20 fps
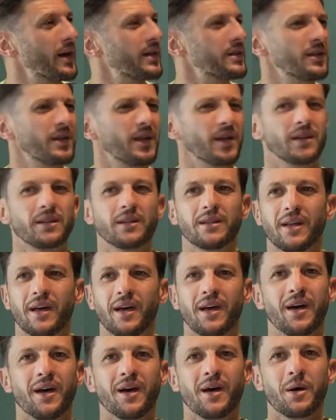And
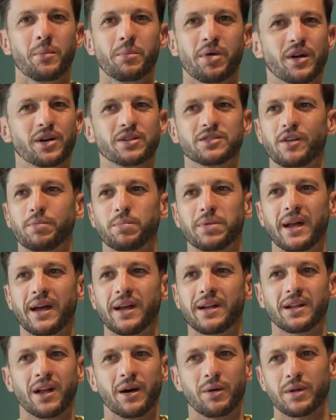because I've
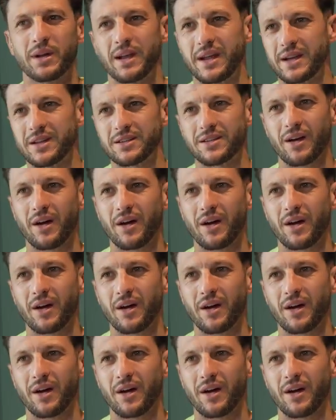played lower leagues,